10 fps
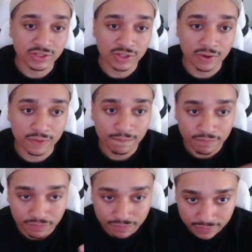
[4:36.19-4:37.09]
So
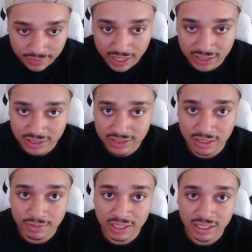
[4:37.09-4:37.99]
that's just
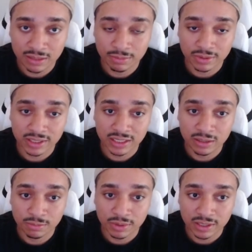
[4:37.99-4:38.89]
something to
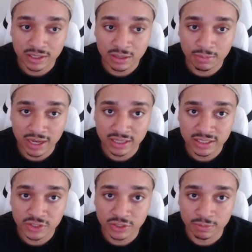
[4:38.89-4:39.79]
keep paying
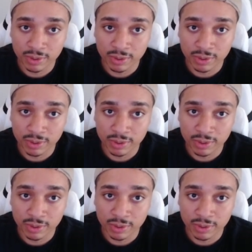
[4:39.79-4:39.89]
attention to.